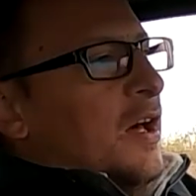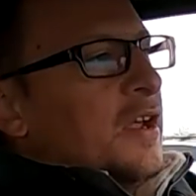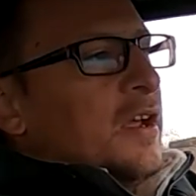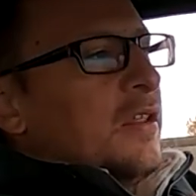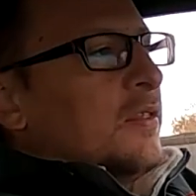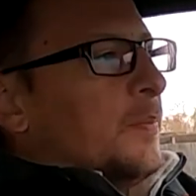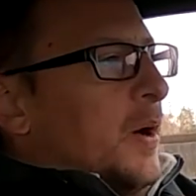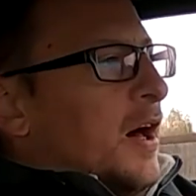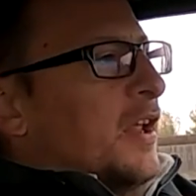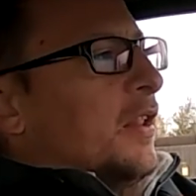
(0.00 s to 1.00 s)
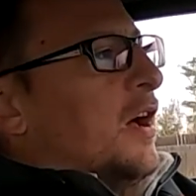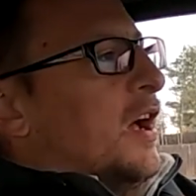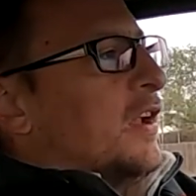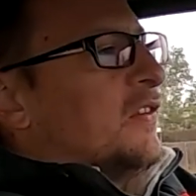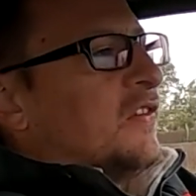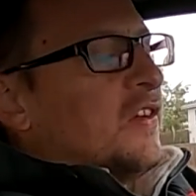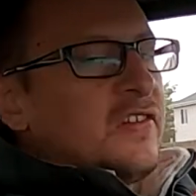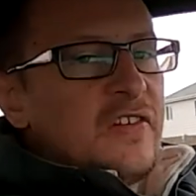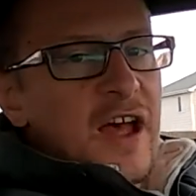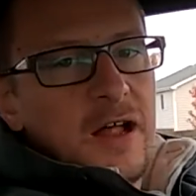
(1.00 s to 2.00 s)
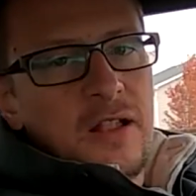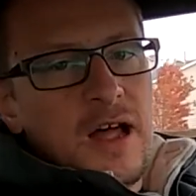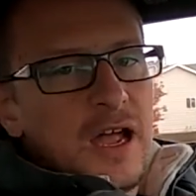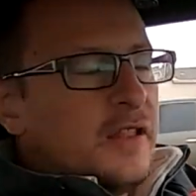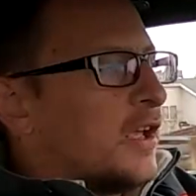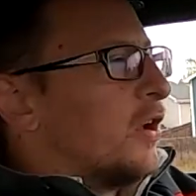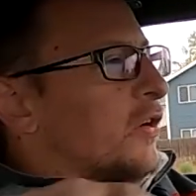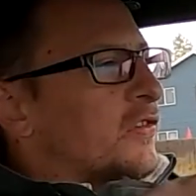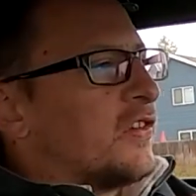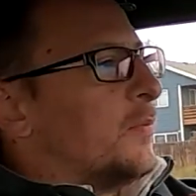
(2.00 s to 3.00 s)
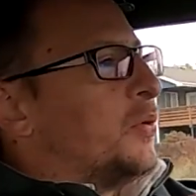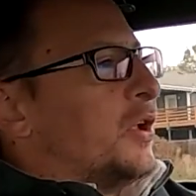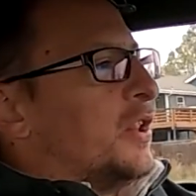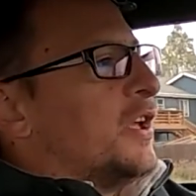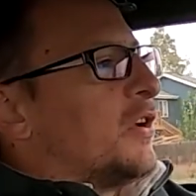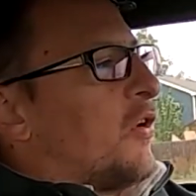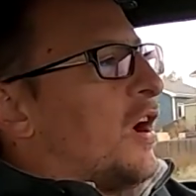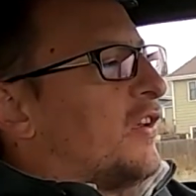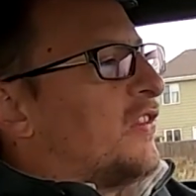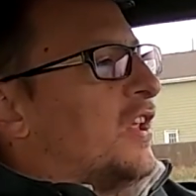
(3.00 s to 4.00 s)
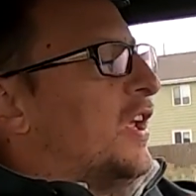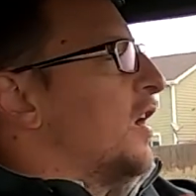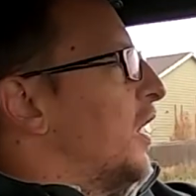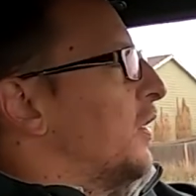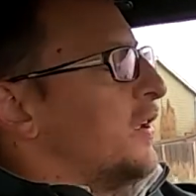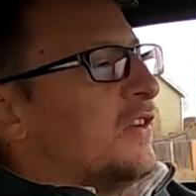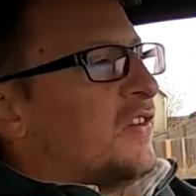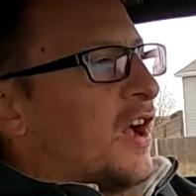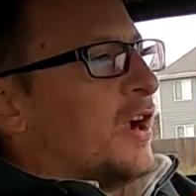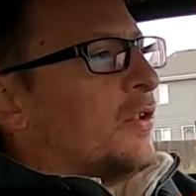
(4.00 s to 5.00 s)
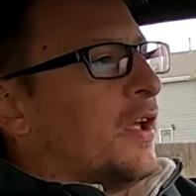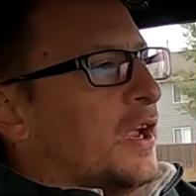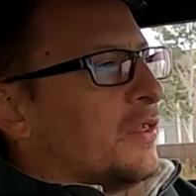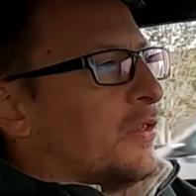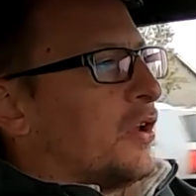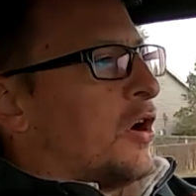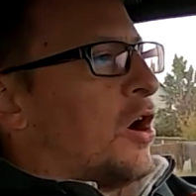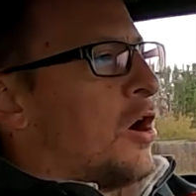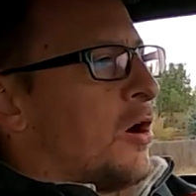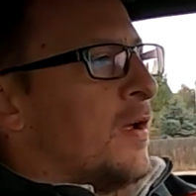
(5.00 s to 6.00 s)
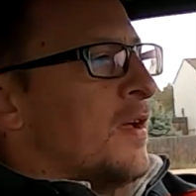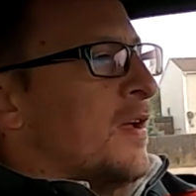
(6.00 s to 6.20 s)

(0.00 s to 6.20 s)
on it, the body lines, the style line that goes completely across the entire length of the car,